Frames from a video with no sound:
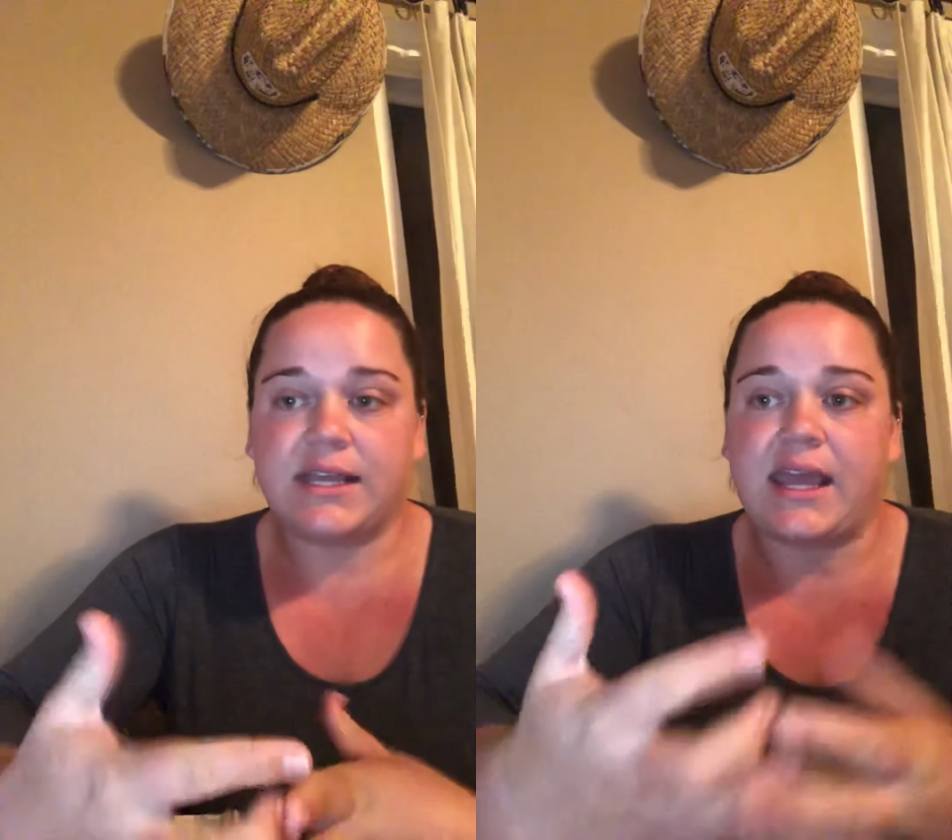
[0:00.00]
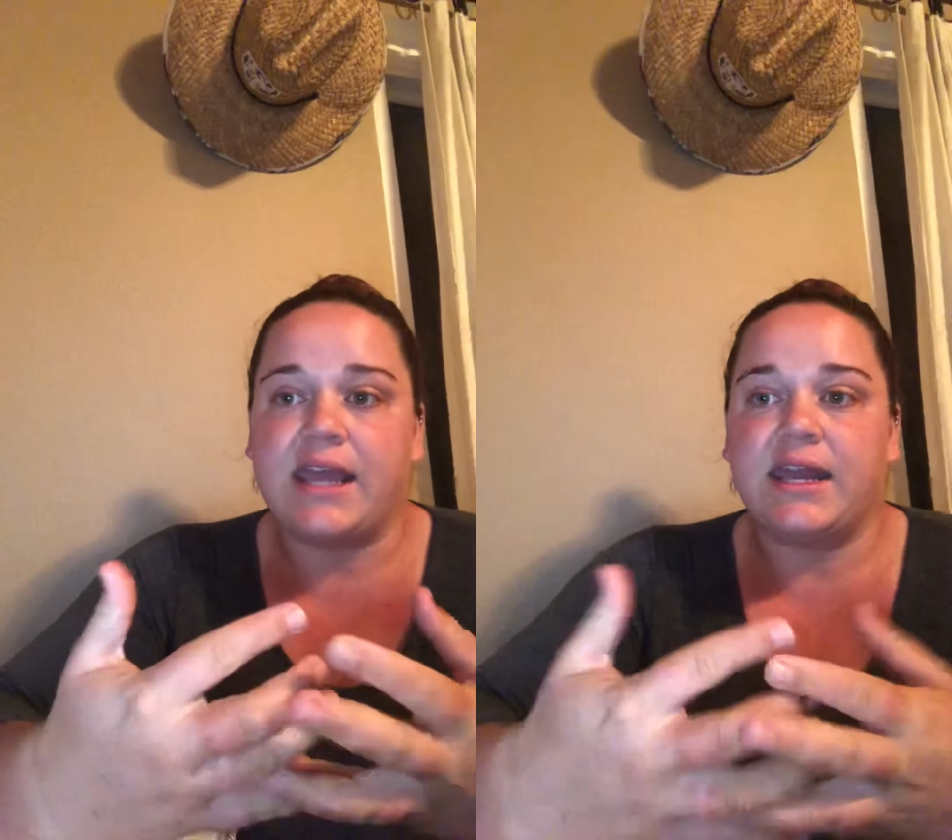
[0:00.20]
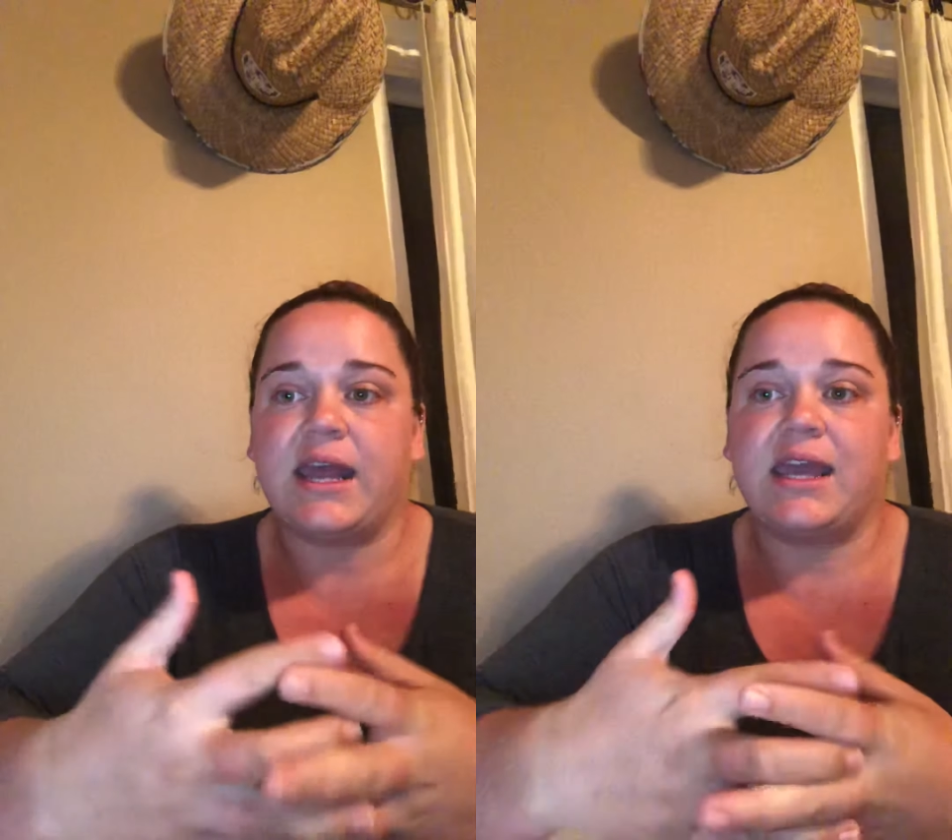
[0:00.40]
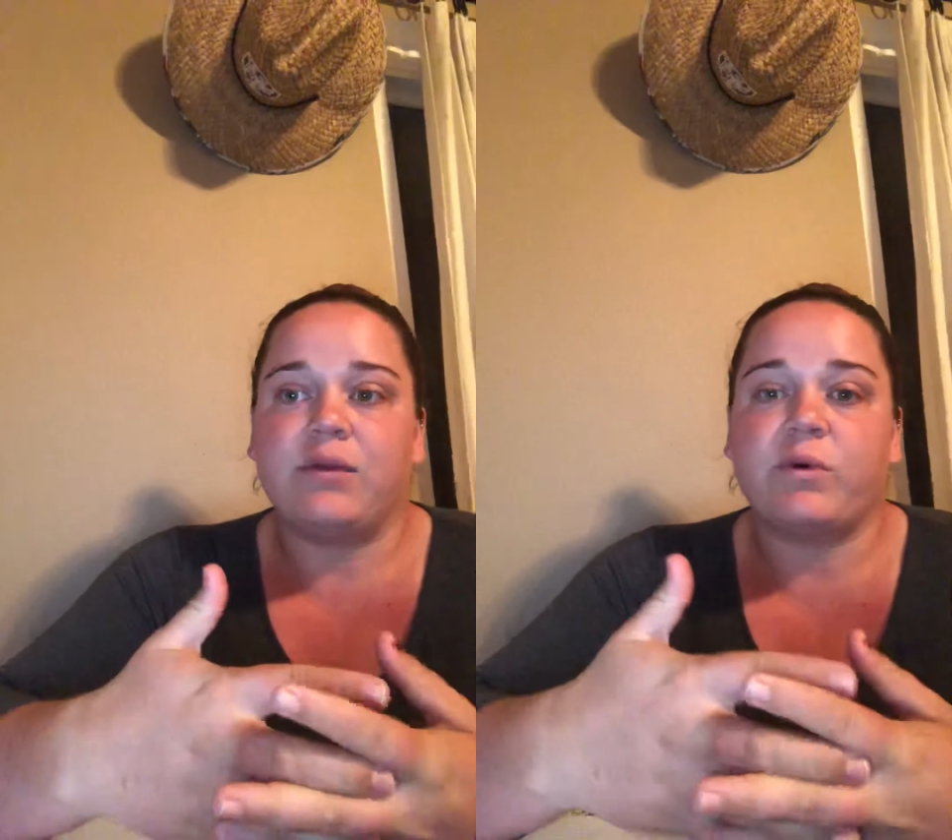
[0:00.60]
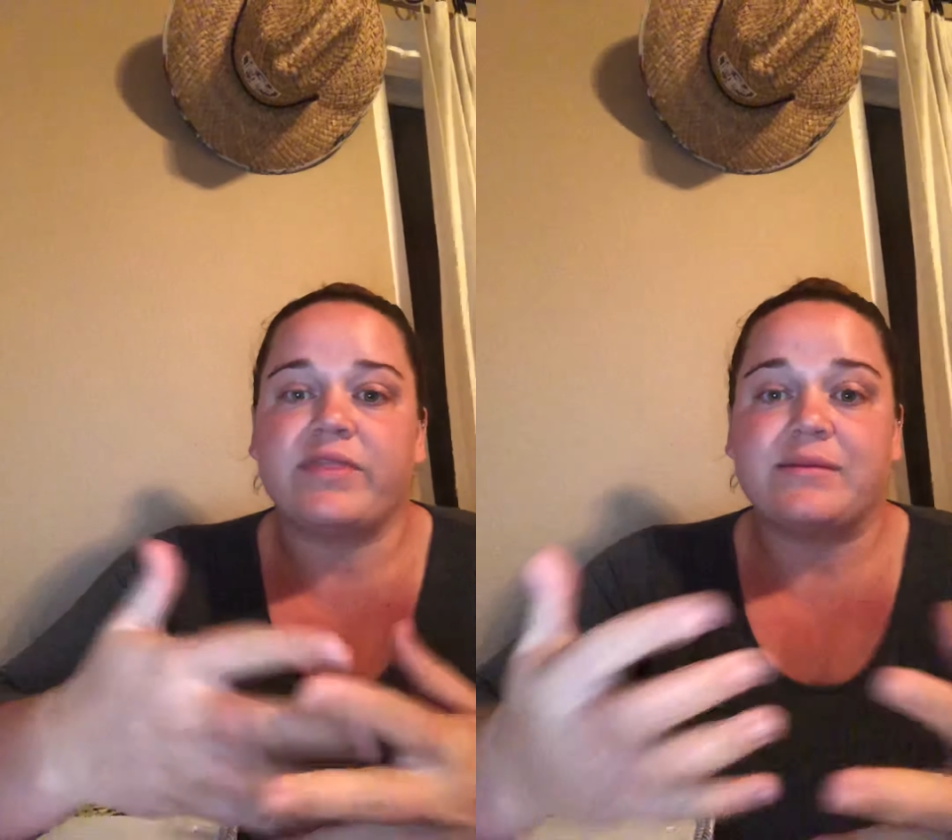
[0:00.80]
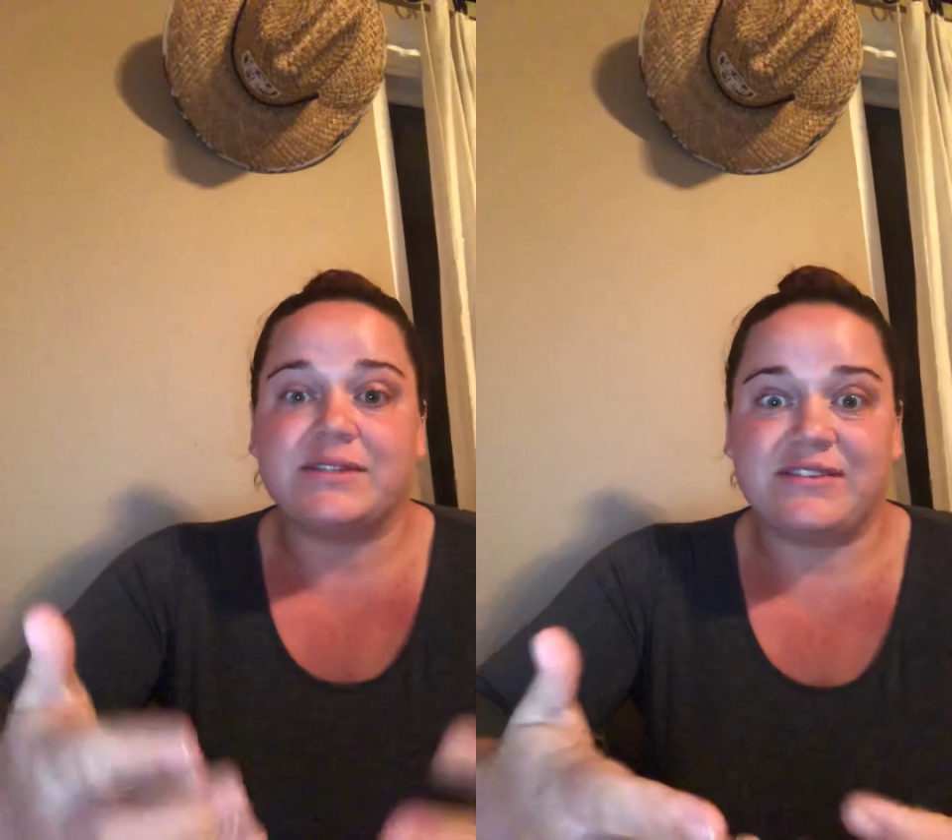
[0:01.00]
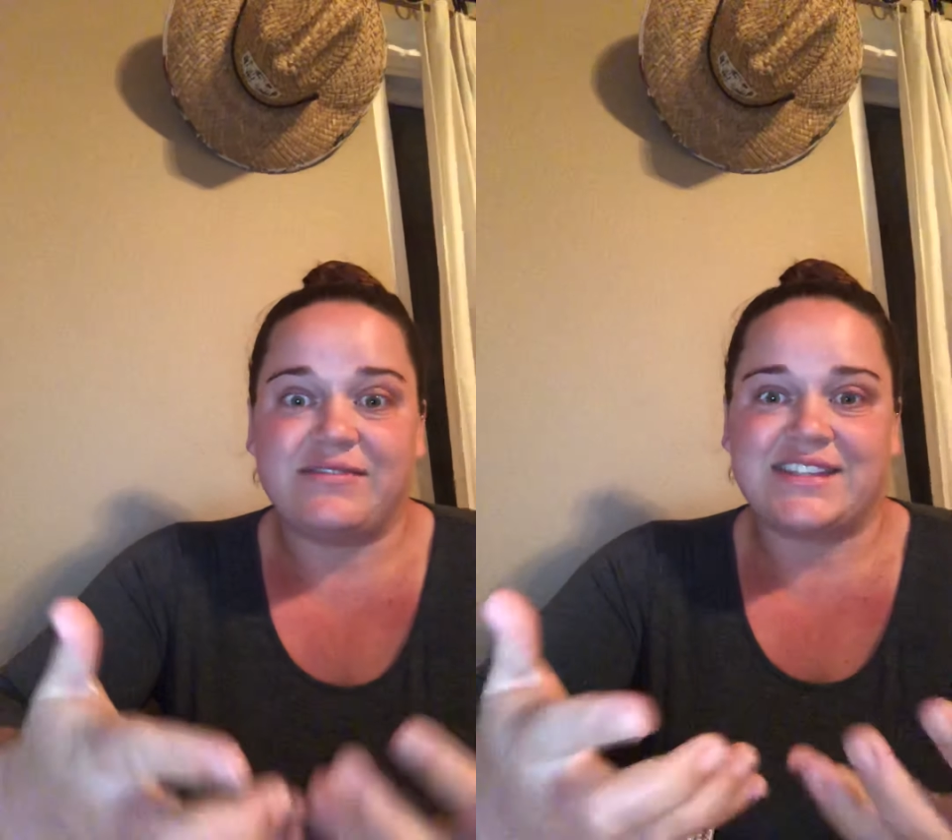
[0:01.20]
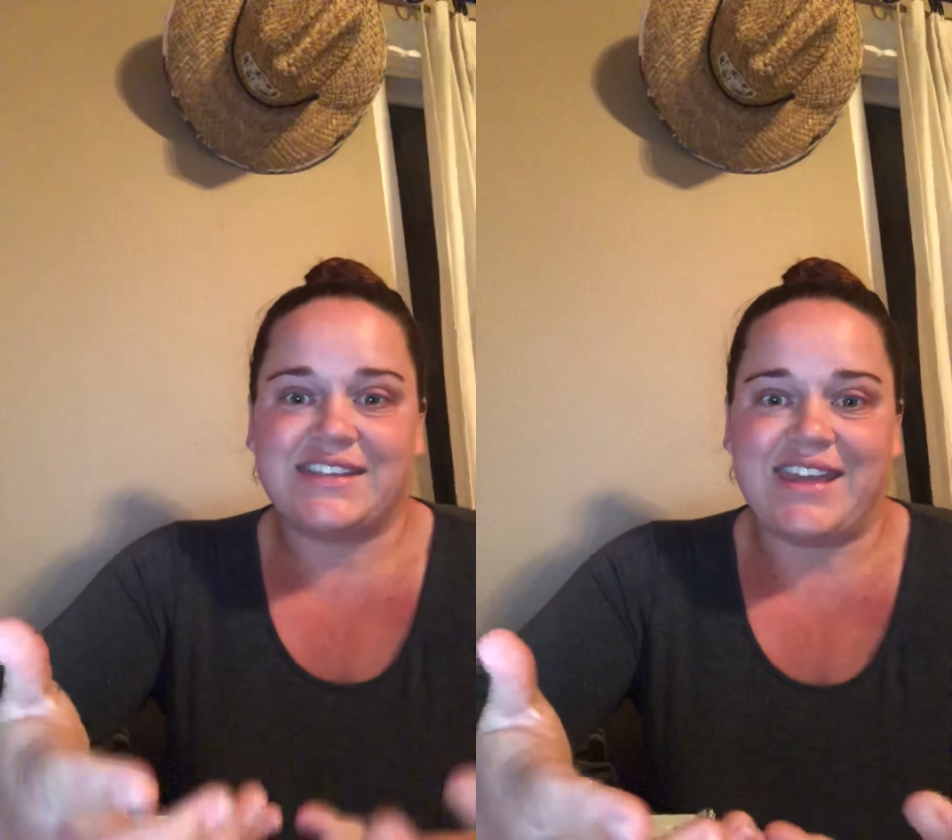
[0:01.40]
and I want them to
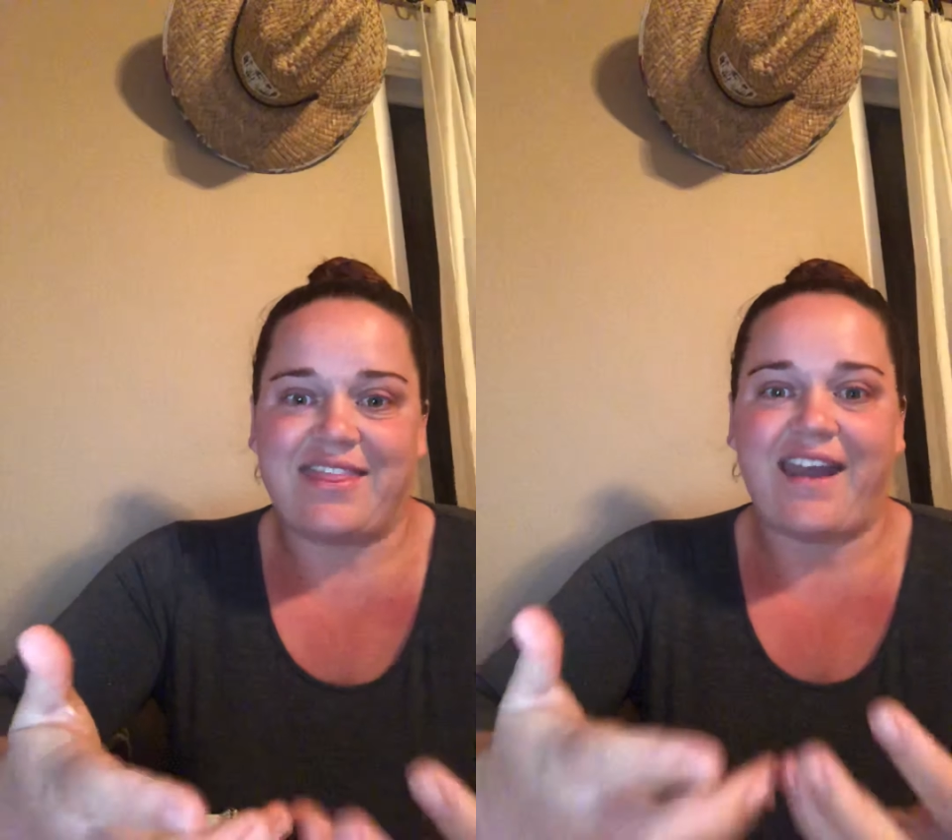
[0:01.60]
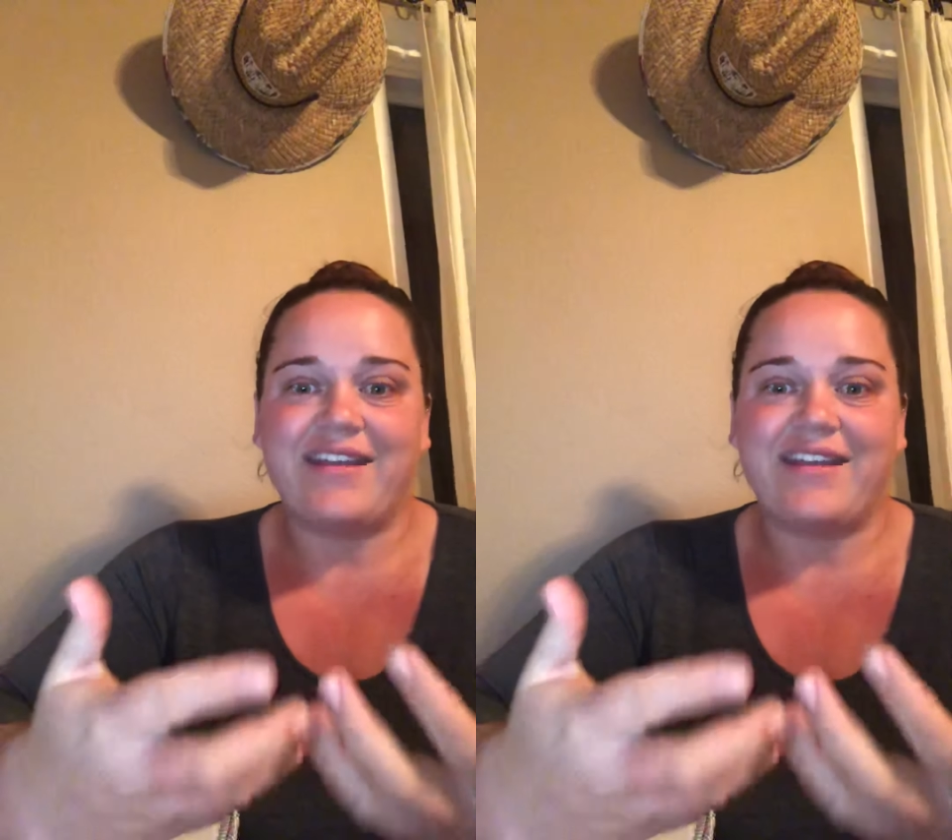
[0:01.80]
investigate that